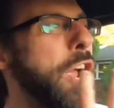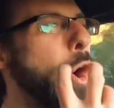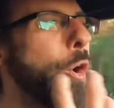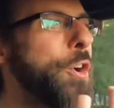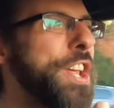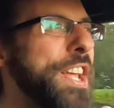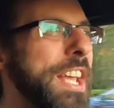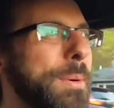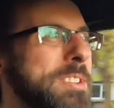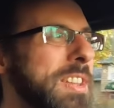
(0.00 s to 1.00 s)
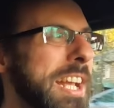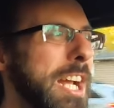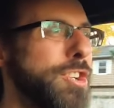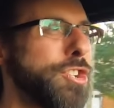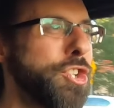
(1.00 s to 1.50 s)
heard it. It wasn't like
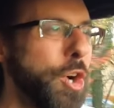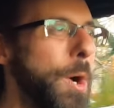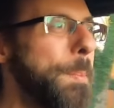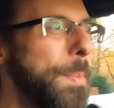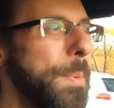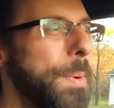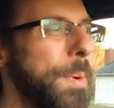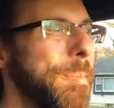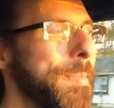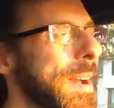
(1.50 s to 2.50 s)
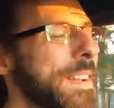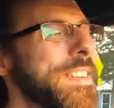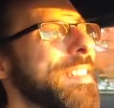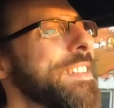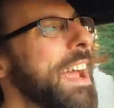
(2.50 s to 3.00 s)
a chirp, but
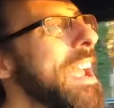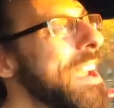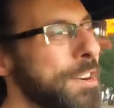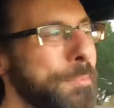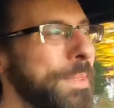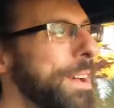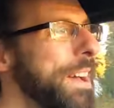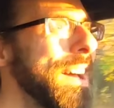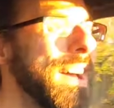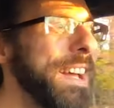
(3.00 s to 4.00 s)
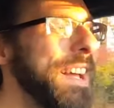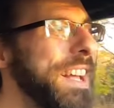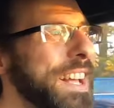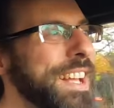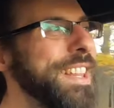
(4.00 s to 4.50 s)

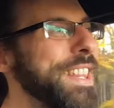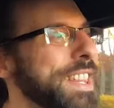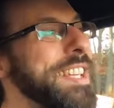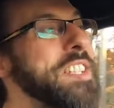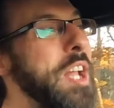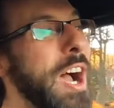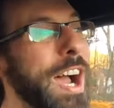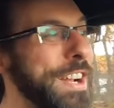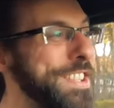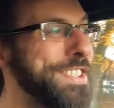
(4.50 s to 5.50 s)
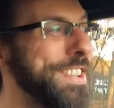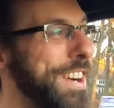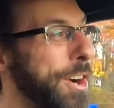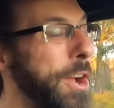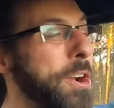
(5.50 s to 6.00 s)
damn, these tires
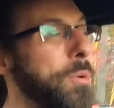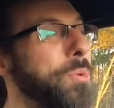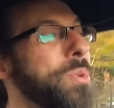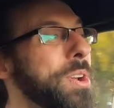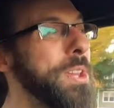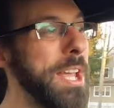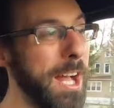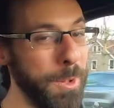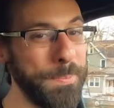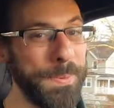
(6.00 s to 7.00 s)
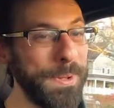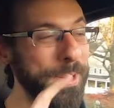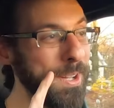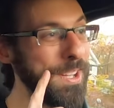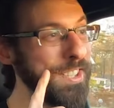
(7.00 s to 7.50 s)
are gonna really help
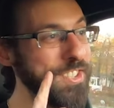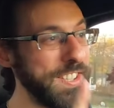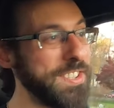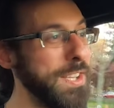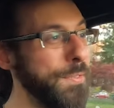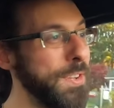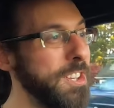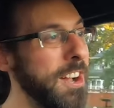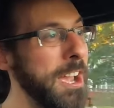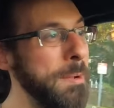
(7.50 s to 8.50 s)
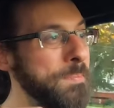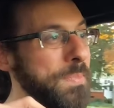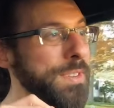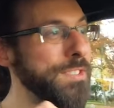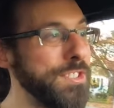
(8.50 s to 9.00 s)
60-foot
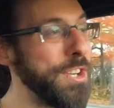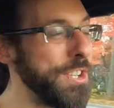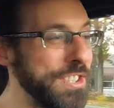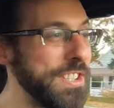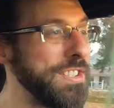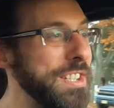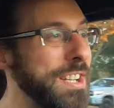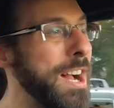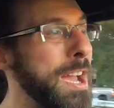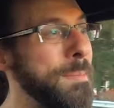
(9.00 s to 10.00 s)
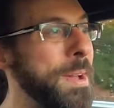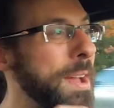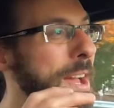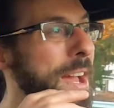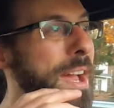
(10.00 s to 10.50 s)
time, 0 to 60 time.
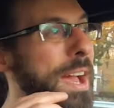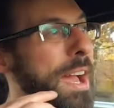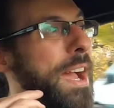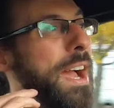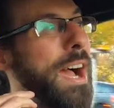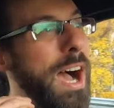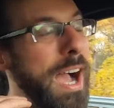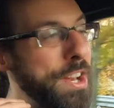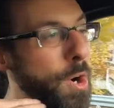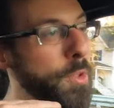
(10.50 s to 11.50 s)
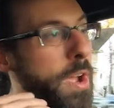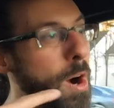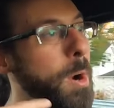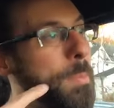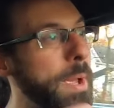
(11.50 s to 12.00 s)
I know they
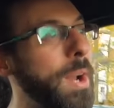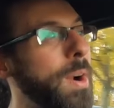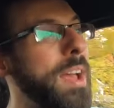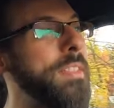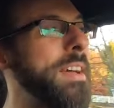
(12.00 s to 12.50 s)
are bigger, and